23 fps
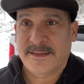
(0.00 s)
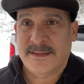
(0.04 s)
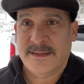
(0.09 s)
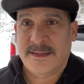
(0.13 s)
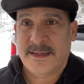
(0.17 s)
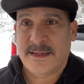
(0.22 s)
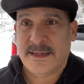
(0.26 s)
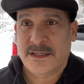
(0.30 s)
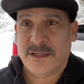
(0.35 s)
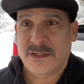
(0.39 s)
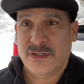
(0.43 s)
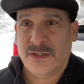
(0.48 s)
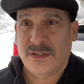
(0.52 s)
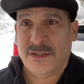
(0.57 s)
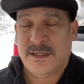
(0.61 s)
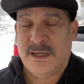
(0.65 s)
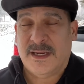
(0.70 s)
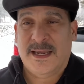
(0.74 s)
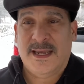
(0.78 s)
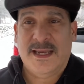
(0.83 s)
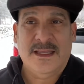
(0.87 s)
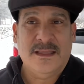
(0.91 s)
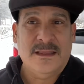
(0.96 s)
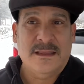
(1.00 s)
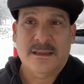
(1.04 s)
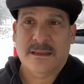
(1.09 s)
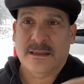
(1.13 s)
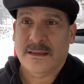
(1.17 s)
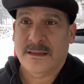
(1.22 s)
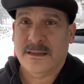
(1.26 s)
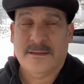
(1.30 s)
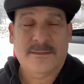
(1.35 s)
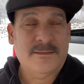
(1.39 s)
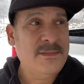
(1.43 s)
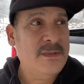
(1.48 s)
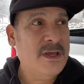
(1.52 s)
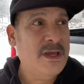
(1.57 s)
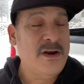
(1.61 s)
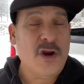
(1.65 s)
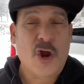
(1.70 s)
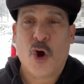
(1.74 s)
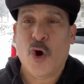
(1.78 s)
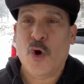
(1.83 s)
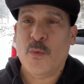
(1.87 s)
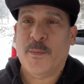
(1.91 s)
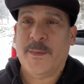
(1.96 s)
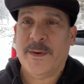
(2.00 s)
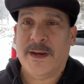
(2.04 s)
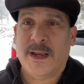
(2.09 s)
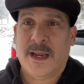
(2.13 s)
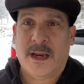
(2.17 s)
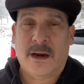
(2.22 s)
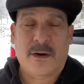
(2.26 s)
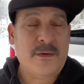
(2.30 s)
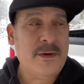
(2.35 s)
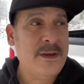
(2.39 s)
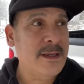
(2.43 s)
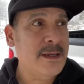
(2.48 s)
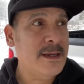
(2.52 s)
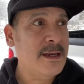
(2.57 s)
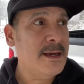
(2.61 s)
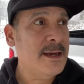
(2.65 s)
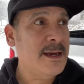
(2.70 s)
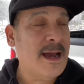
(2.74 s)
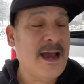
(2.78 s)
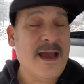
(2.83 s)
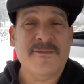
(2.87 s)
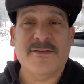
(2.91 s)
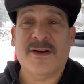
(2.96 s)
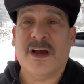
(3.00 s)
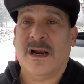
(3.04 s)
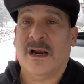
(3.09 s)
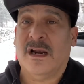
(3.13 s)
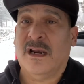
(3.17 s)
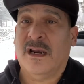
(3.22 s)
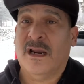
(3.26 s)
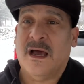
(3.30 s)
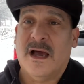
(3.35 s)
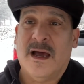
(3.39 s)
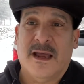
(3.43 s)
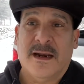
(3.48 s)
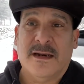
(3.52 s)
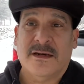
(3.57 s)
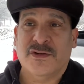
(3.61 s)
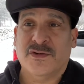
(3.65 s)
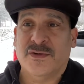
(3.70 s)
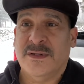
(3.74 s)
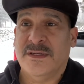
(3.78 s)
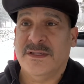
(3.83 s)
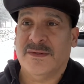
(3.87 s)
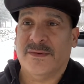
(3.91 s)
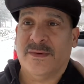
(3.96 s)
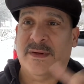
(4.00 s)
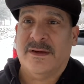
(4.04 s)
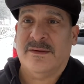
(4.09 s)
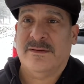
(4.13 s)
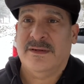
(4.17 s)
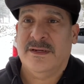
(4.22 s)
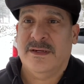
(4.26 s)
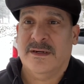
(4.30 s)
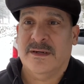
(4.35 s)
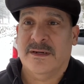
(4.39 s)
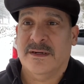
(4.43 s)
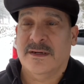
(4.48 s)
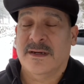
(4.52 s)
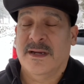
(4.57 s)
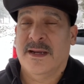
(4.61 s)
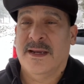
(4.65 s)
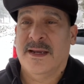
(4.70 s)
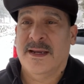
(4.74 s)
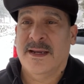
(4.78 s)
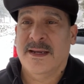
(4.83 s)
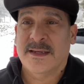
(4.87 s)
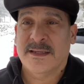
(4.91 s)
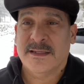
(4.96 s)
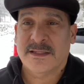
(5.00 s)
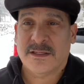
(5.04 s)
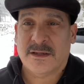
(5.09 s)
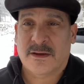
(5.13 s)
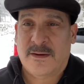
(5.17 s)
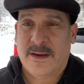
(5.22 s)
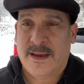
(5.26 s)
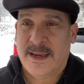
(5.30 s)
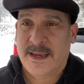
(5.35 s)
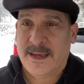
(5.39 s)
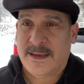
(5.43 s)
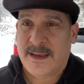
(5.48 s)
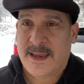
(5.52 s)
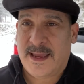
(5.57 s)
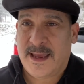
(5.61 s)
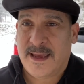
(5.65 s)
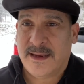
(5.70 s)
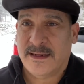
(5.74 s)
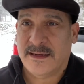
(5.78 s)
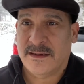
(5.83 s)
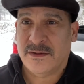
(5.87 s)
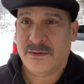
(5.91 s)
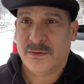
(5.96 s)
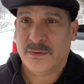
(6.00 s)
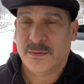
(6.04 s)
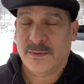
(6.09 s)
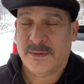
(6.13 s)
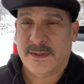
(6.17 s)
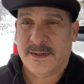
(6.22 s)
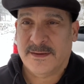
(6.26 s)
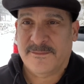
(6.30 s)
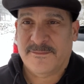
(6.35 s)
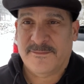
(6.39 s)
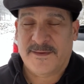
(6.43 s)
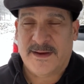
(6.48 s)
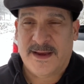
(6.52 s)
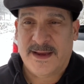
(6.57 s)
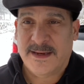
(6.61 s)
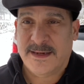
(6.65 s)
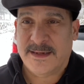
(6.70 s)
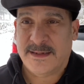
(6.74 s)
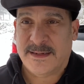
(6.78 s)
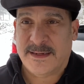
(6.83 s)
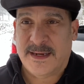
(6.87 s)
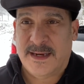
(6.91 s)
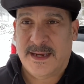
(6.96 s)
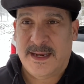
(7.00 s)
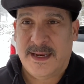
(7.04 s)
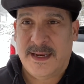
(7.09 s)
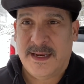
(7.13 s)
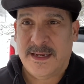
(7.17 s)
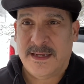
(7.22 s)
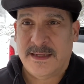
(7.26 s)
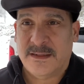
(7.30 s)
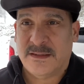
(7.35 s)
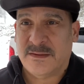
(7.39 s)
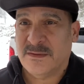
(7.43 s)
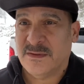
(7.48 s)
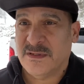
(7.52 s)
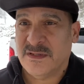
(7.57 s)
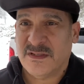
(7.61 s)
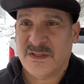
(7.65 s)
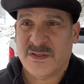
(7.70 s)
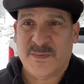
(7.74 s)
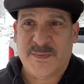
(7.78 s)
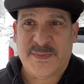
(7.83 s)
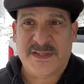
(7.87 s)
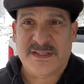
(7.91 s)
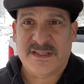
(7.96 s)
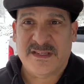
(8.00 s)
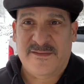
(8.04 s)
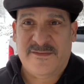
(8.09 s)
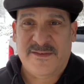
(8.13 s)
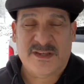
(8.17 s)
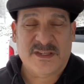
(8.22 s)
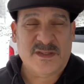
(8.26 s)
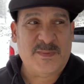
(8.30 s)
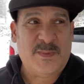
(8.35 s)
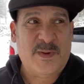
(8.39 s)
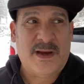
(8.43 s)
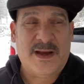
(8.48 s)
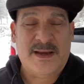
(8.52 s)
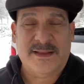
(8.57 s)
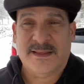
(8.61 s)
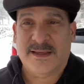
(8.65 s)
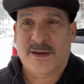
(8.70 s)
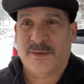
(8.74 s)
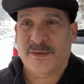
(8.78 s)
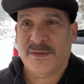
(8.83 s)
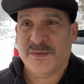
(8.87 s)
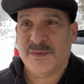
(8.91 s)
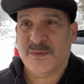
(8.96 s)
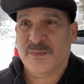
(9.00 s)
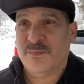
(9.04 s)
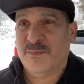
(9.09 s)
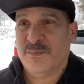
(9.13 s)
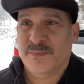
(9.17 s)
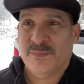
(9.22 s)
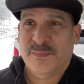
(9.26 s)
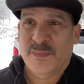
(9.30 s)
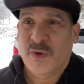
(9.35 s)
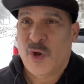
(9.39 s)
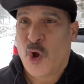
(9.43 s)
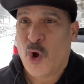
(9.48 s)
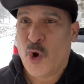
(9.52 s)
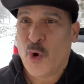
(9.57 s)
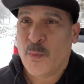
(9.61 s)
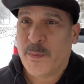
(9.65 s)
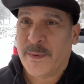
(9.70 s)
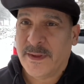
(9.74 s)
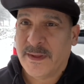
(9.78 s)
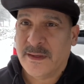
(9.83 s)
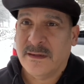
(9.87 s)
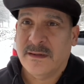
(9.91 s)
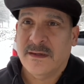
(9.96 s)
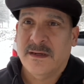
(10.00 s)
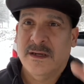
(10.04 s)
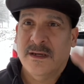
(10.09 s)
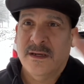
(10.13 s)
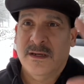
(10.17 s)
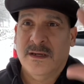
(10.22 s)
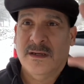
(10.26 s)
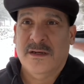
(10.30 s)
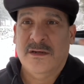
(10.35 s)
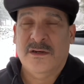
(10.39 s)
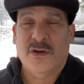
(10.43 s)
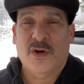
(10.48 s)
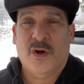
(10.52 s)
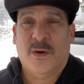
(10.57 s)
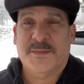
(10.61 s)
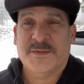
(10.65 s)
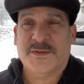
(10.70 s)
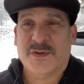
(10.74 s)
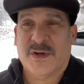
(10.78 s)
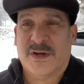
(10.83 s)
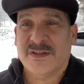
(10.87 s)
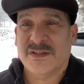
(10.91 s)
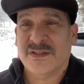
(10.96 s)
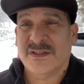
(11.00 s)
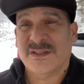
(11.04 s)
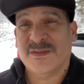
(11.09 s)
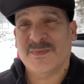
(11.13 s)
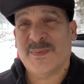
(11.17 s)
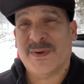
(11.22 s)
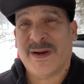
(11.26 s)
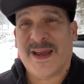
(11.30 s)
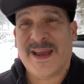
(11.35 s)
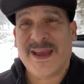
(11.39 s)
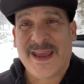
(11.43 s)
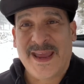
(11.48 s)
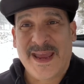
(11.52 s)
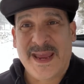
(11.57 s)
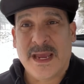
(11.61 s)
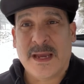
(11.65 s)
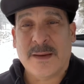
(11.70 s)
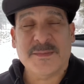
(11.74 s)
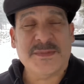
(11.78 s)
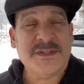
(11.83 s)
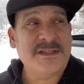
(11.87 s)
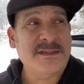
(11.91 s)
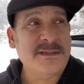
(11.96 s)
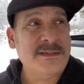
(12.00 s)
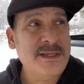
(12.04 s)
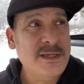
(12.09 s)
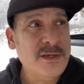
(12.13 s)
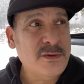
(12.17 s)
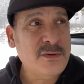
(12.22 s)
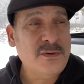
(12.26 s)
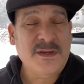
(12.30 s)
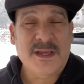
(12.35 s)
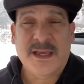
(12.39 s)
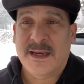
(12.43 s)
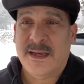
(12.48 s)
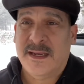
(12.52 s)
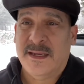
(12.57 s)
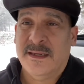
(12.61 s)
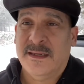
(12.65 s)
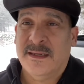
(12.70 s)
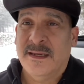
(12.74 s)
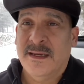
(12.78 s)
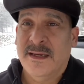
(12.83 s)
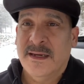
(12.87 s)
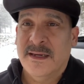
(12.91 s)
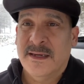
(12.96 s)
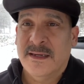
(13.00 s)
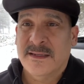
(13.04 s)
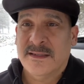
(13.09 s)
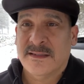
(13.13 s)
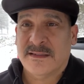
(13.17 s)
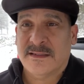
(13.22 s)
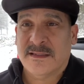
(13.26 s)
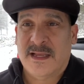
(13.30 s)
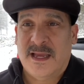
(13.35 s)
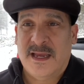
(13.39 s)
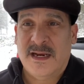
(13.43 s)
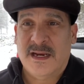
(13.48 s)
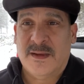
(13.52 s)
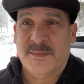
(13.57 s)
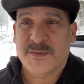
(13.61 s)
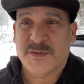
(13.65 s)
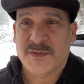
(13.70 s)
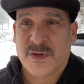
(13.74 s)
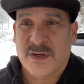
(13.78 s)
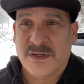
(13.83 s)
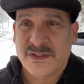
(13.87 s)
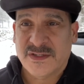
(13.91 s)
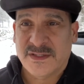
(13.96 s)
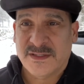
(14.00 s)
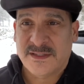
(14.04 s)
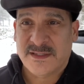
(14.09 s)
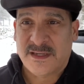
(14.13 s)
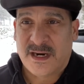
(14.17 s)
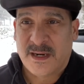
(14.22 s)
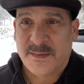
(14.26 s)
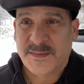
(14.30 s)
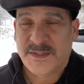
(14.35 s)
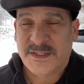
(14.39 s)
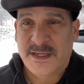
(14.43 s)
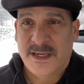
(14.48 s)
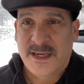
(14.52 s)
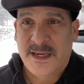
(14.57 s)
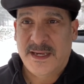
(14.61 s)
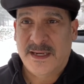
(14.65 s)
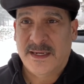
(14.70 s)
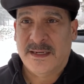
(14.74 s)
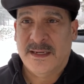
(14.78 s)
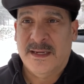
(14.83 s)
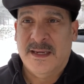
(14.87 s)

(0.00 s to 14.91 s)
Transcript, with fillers: dish in an open area. I've got a lot of trees around here, so I had to find a specific spot that was open, no obstructions, but I am still getting slight obstructions that I'm seeing